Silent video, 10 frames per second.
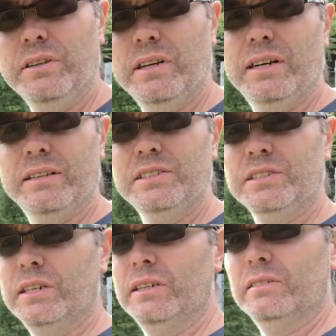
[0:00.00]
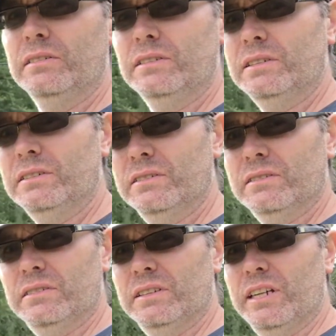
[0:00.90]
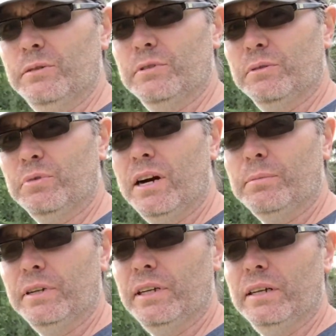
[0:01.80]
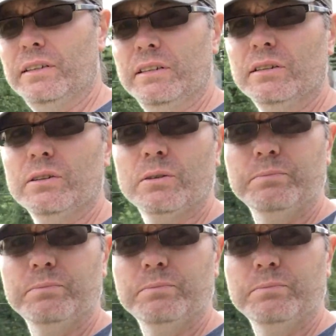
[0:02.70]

on this side to the neighboring property on the other.